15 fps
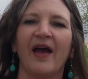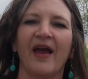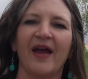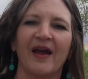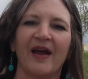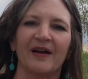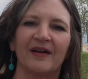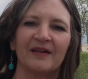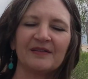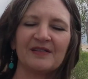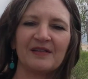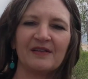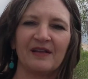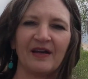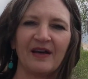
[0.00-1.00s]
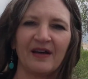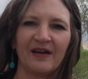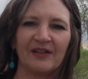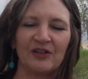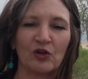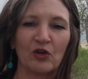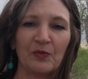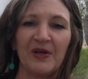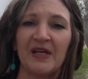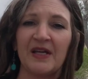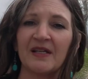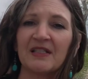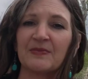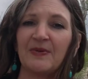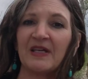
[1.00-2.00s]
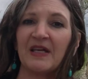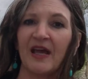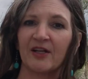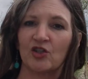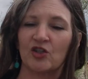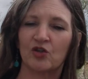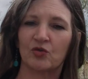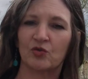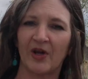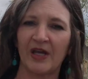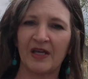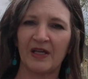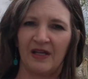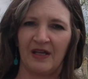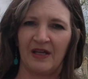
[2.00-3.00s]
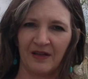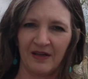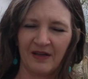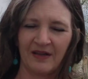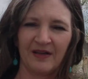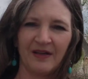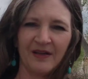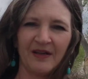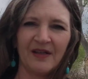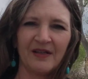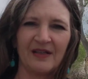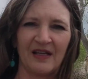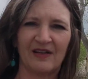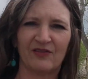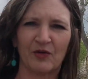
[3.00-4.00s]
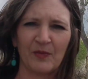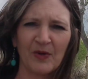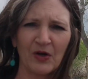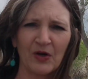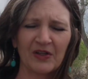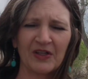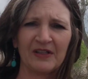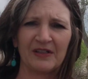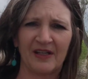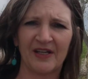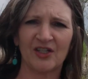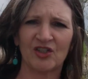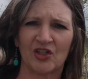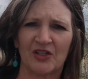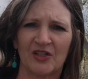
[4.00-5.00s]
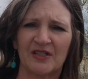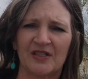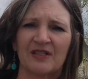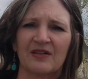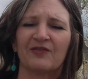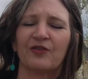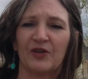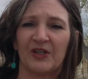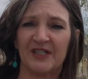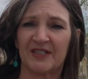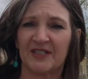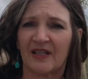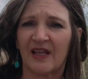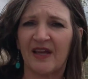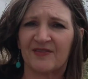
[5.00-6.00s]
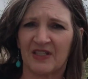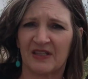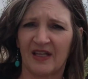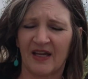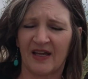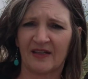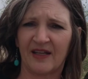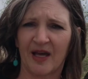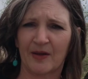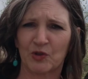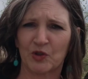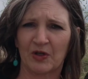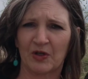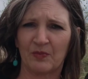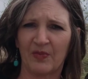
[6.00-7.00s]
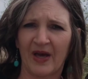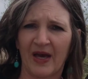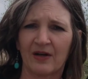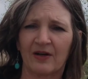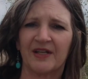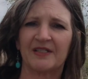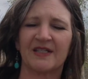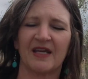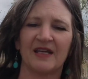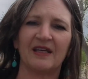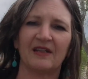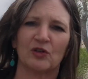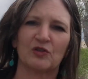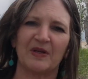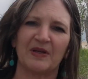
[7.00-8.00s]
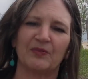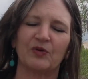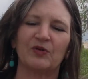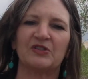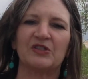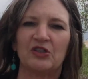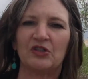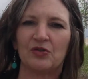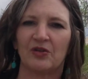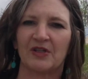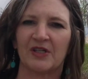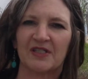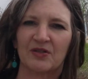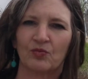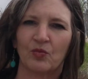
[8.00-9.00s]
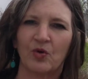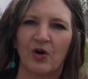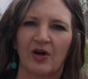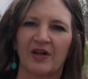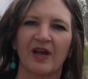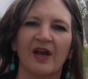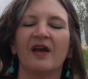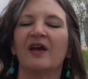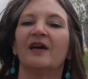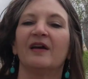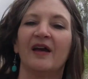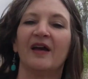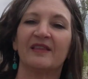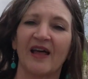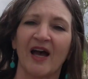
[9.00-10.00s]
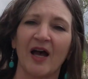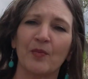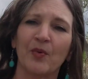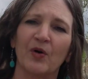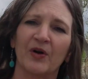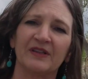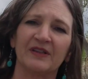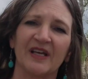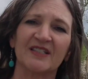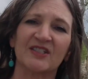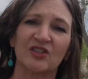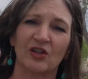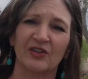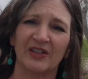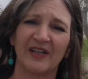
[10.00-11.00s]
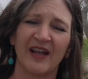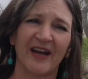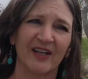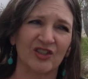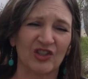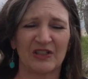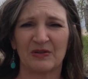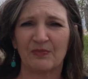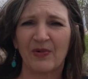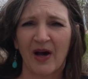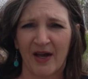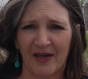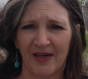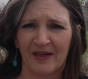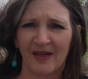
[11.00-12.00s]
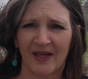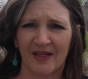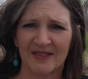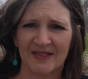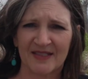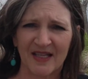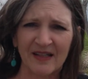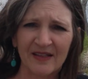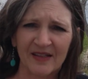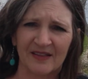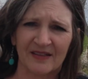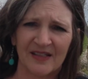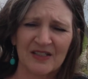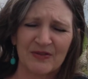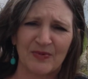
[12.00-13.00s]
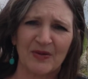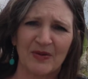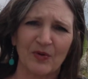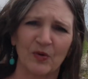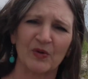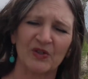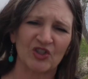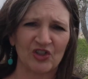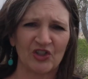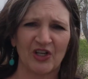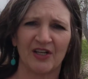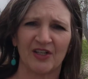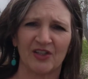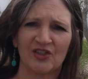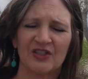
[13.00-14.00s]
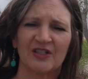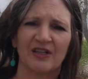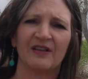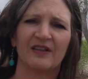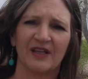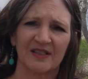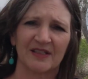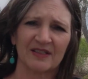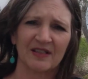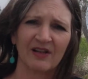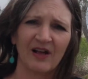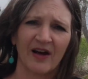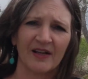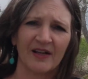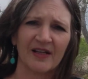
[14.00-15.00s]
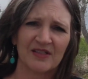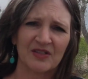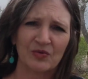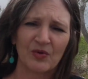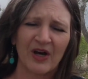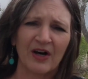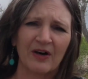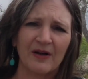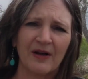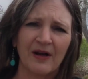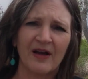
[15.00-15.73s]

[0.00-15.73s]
And the Europeans began trading Native American nations for these slaves that they had captured in battle and taking those people to do this work. At that point, they started actually buying and selling these people, which changed things a lot as well.